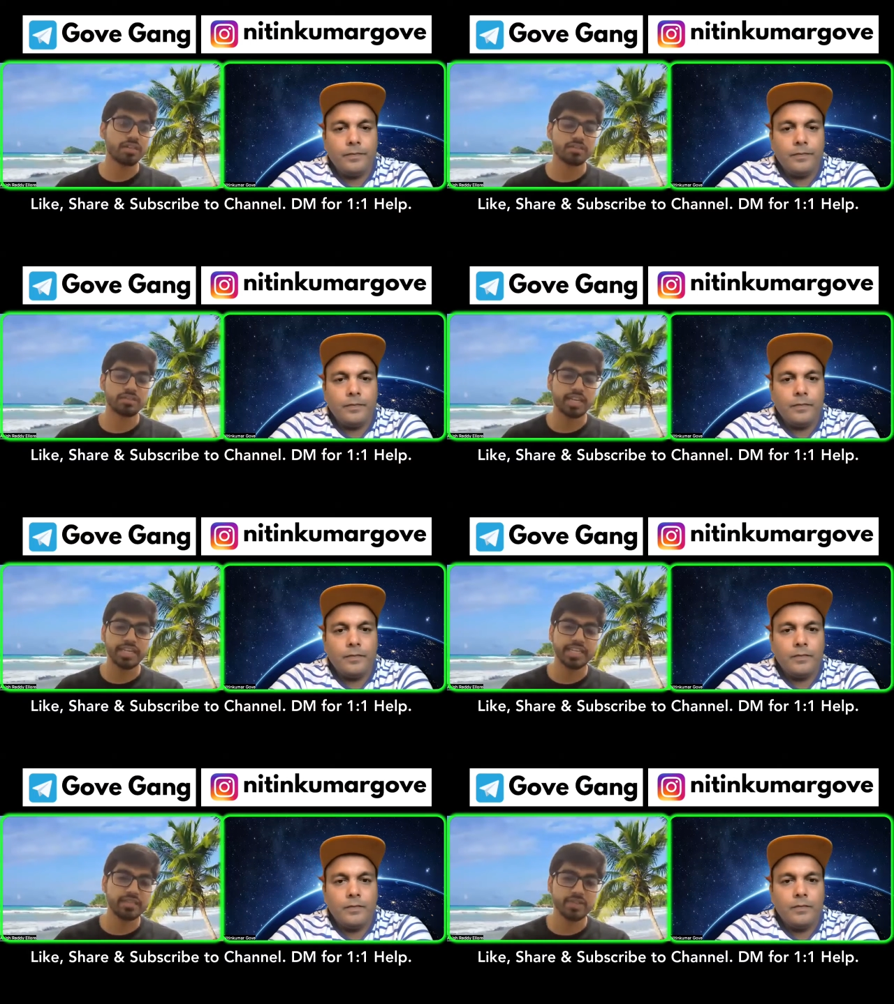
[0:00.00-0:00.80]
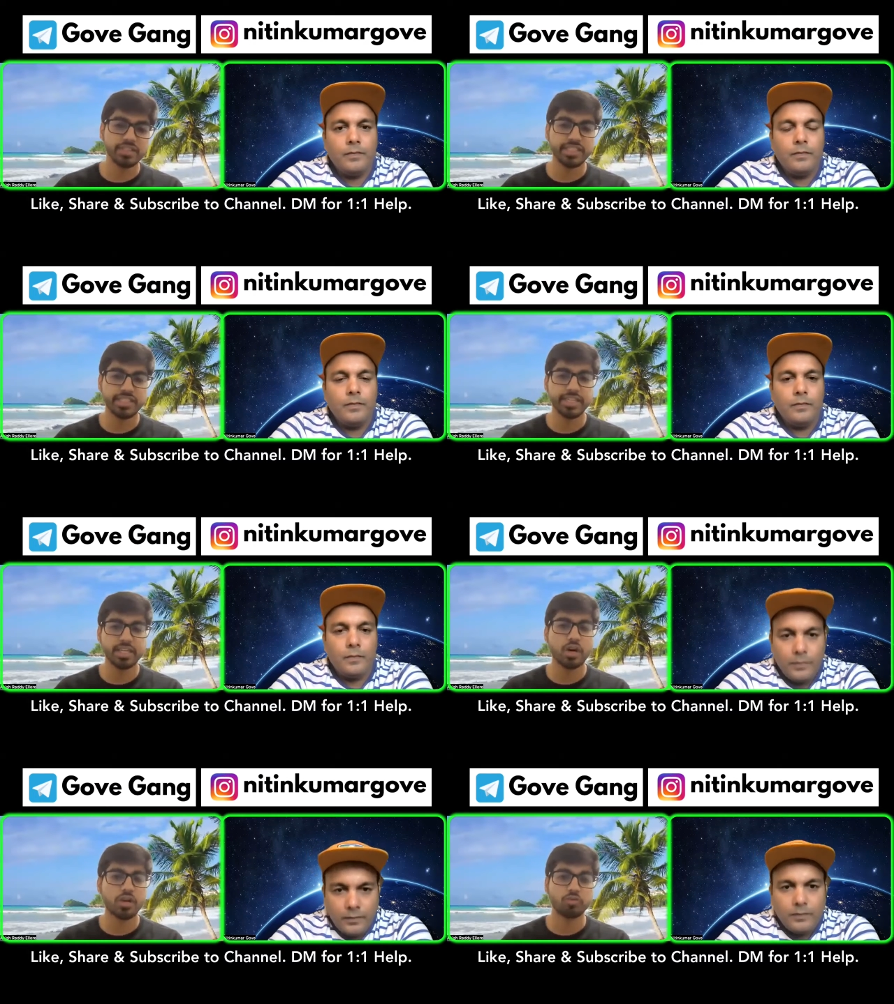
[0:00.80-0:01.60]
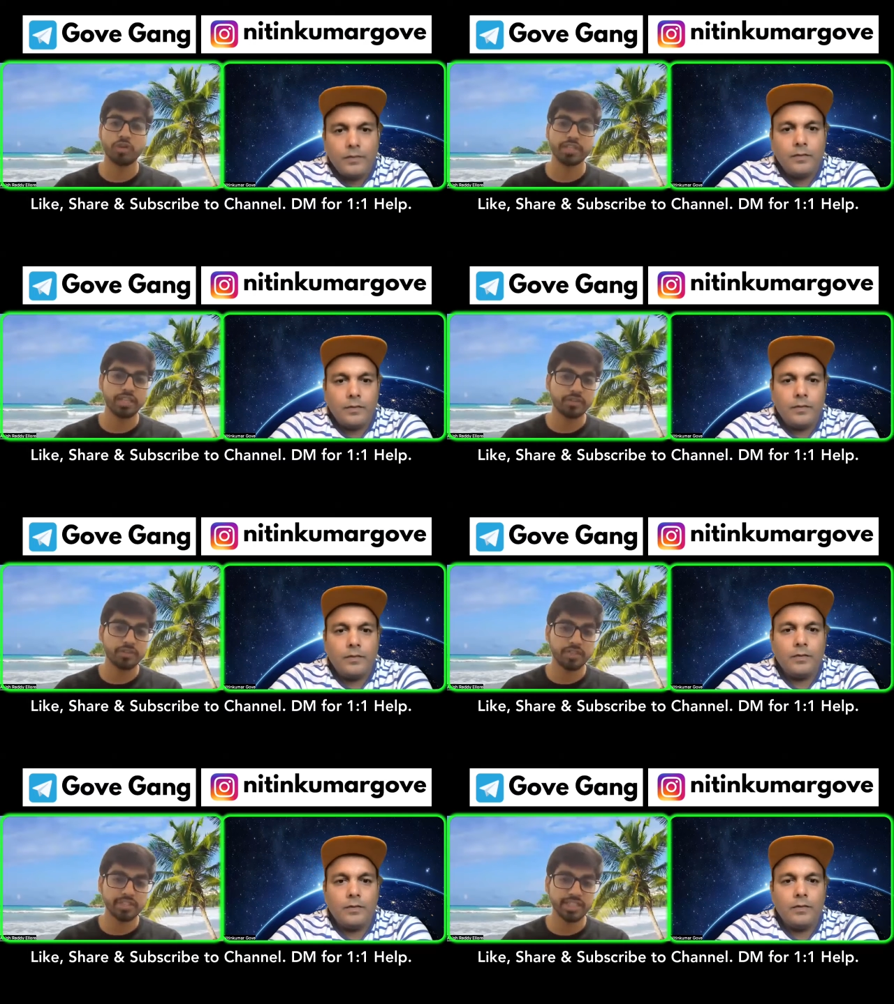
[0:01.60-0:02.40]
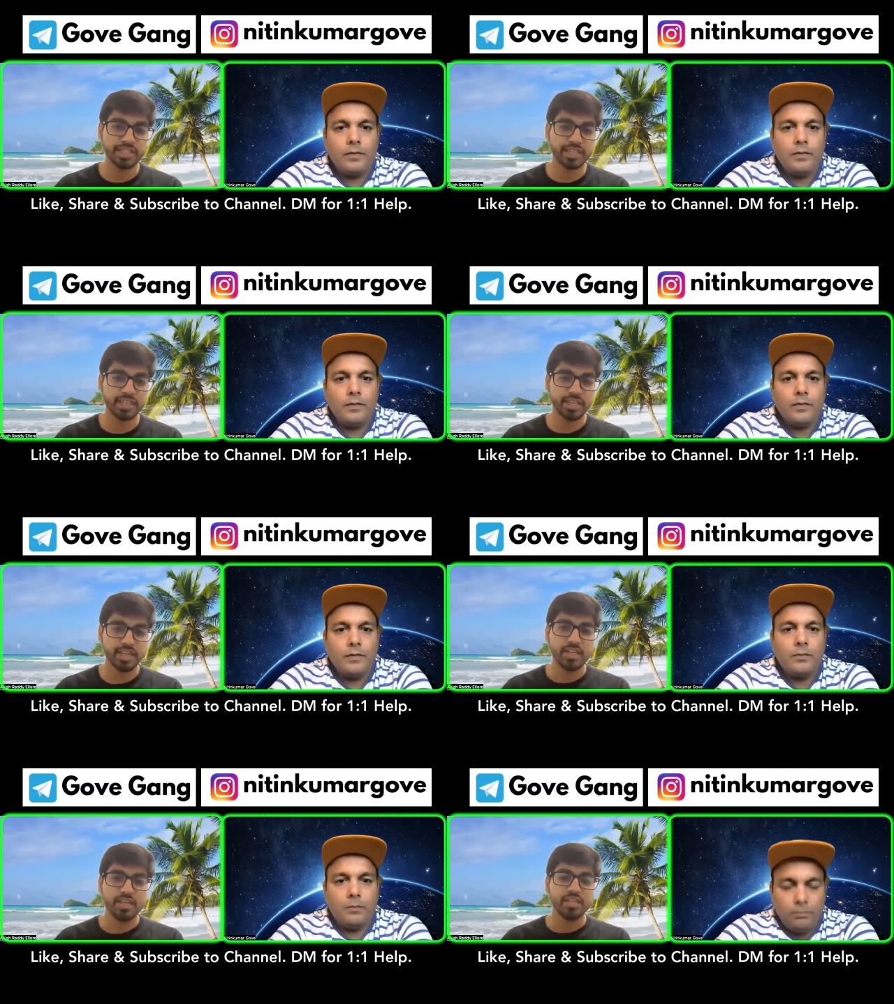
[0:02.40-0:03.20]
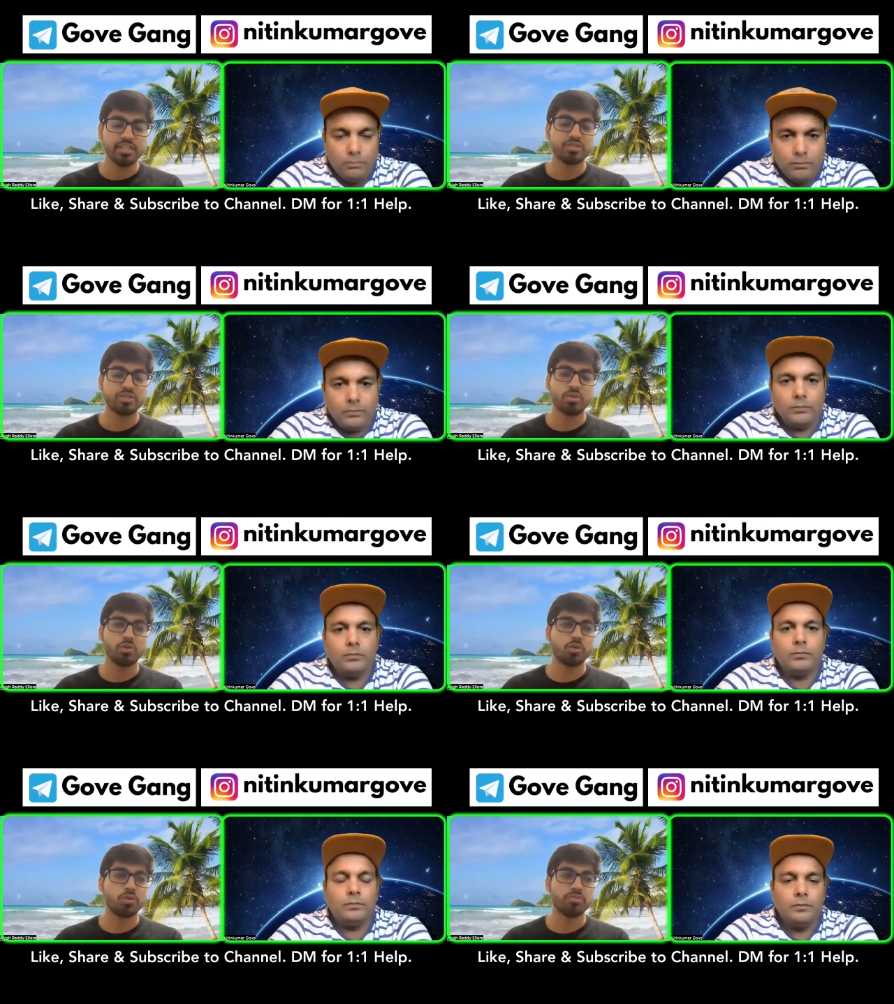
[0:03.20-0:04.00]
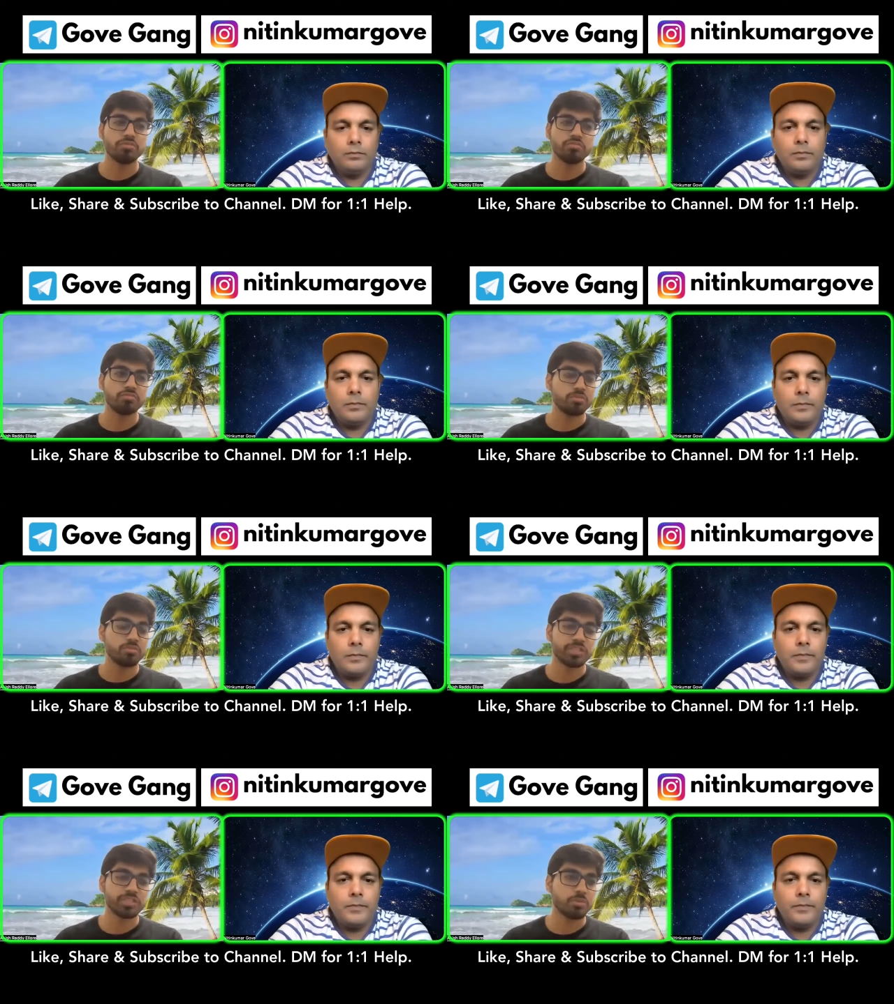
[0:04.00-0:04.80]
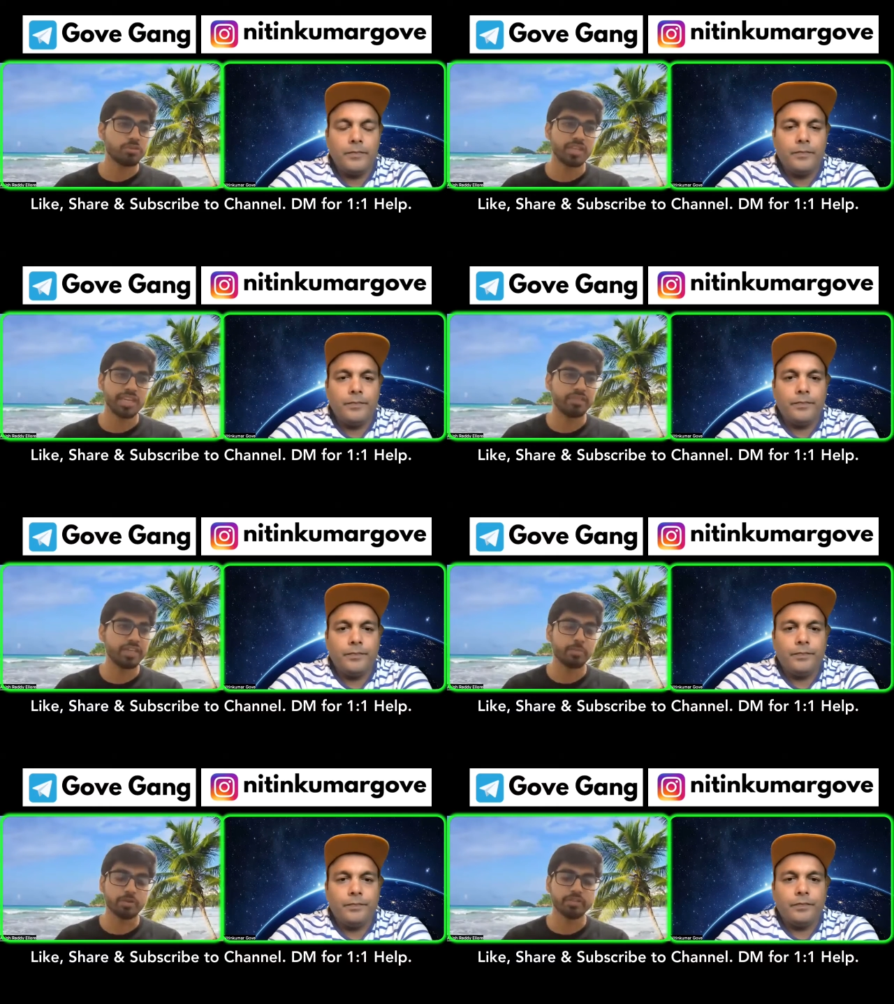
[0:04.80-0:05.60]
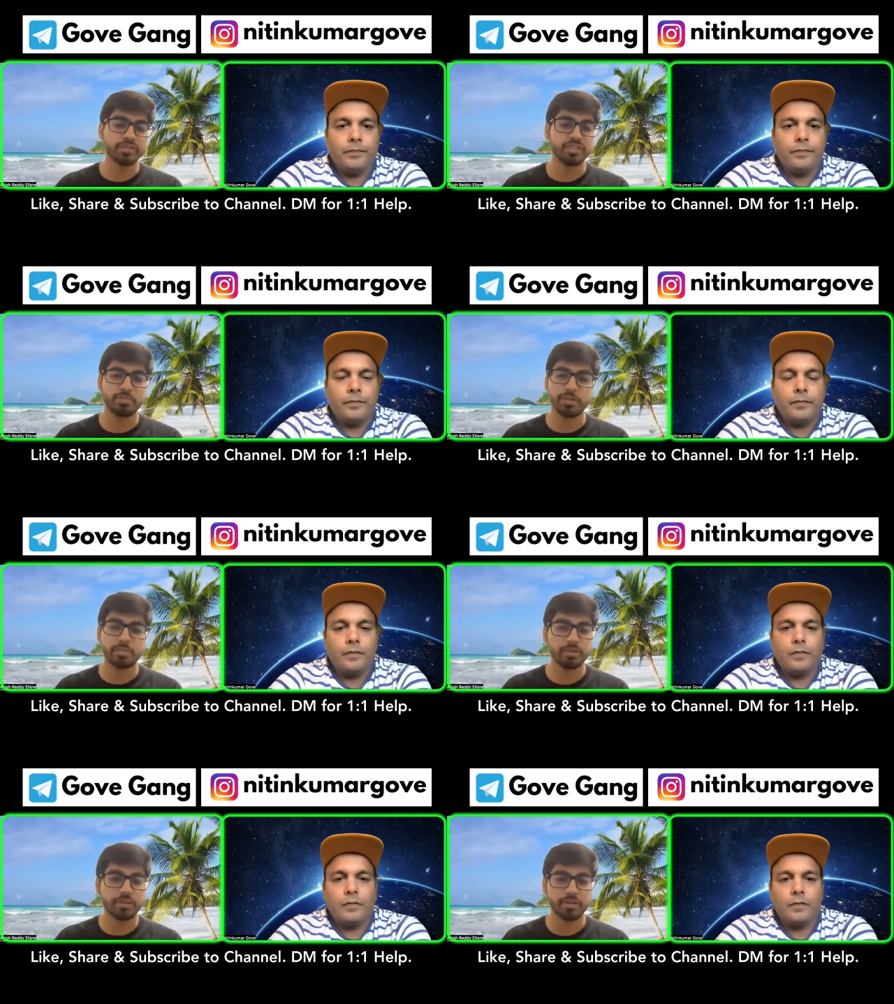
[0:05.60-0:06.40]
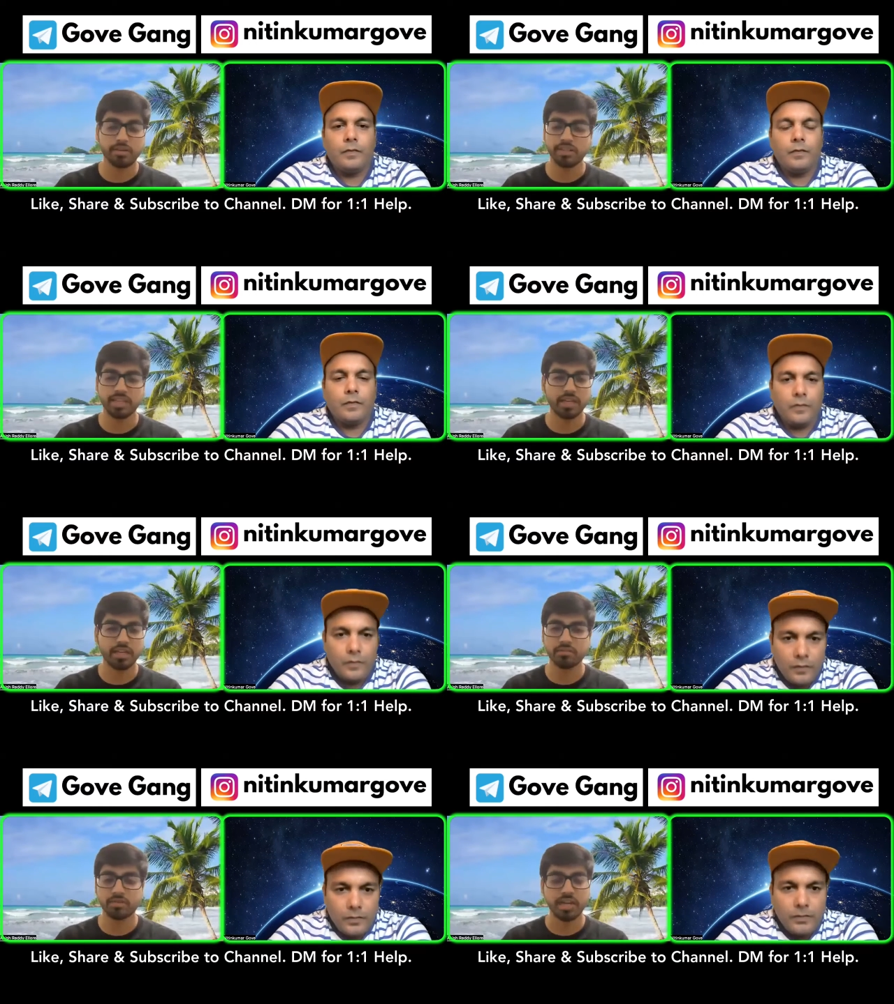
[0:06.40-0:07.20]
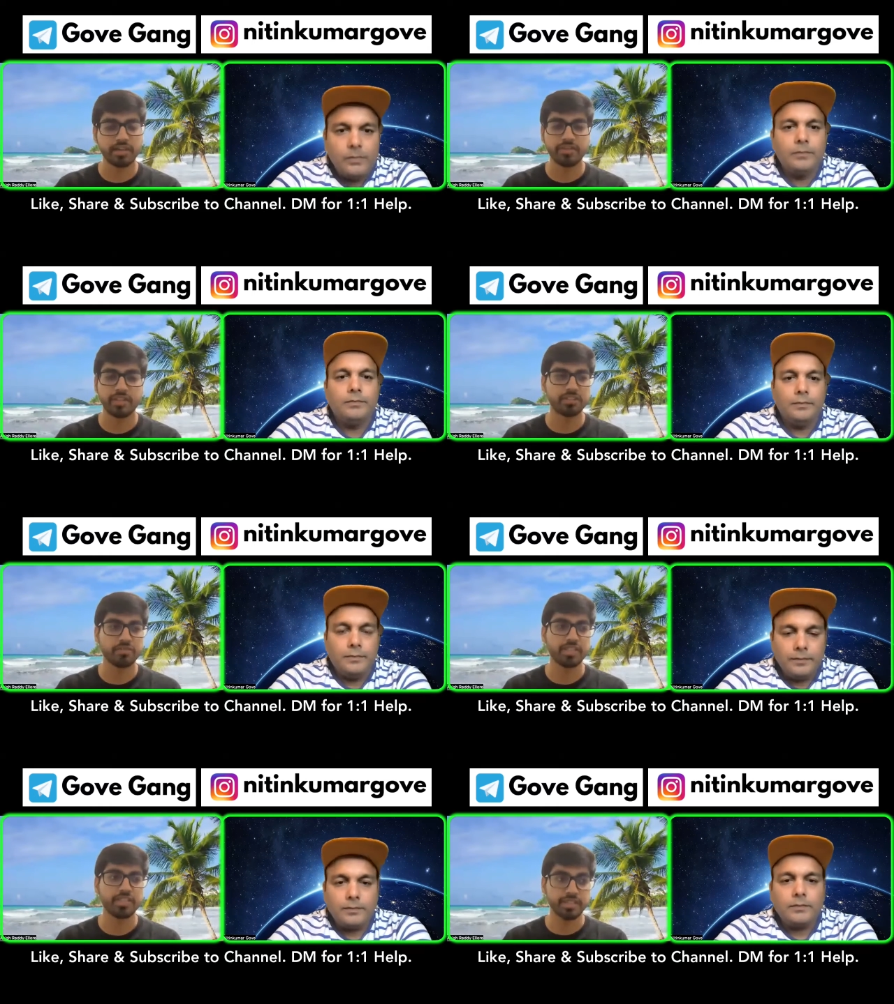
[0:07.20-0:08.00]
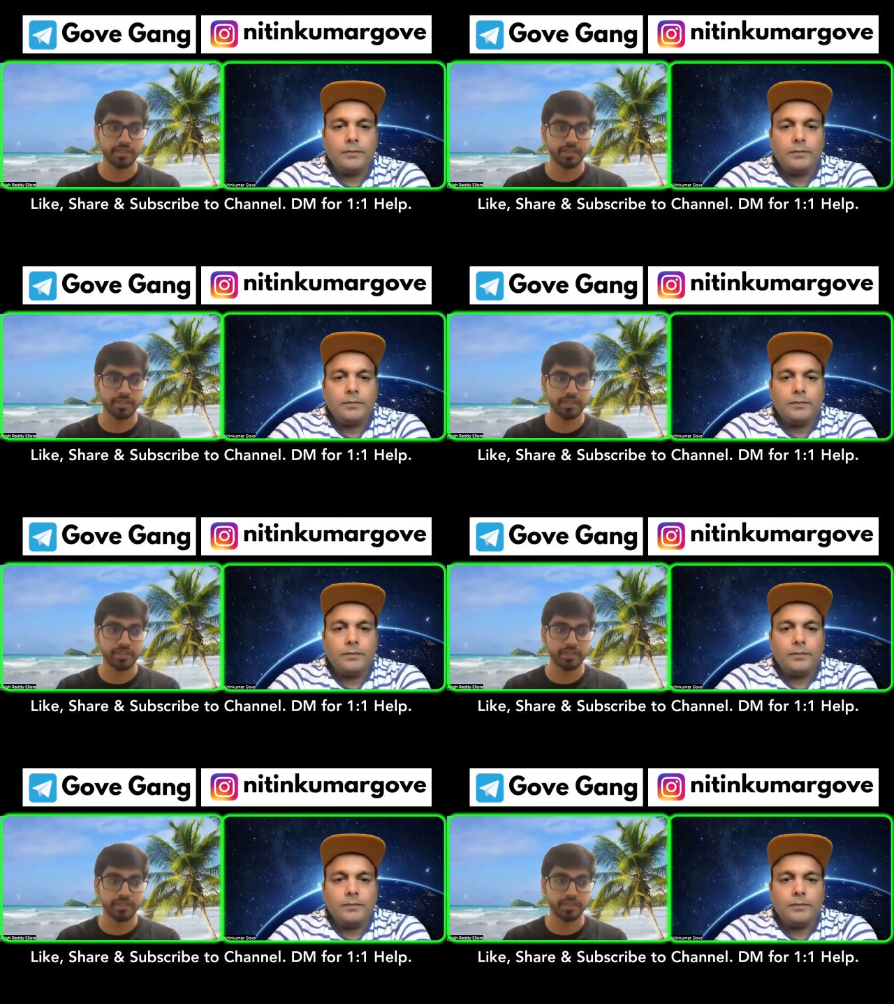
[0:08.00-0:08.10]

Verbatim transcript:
Speaker 1: are studying in virginia tech or working for virginia tech mm-hmm. so most like very professional people yeah i feel it's very